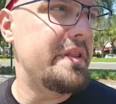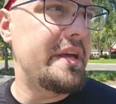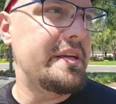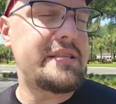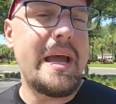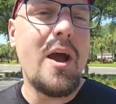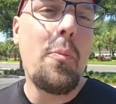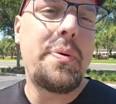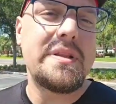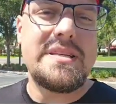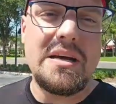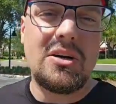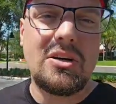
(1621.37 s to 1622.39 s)
they stay open
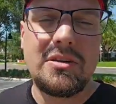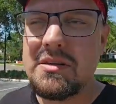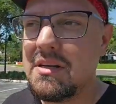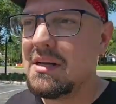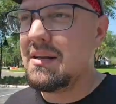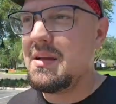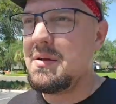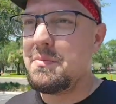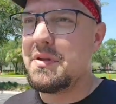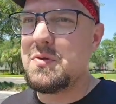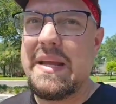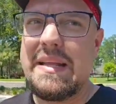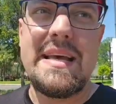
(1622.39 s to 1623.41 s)
till
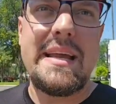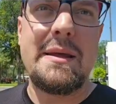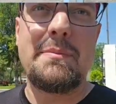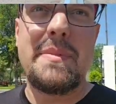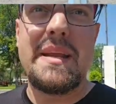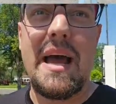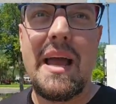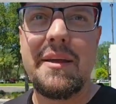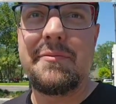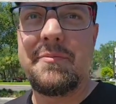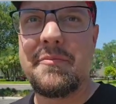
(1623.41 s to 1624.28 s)
between 10 and midnight.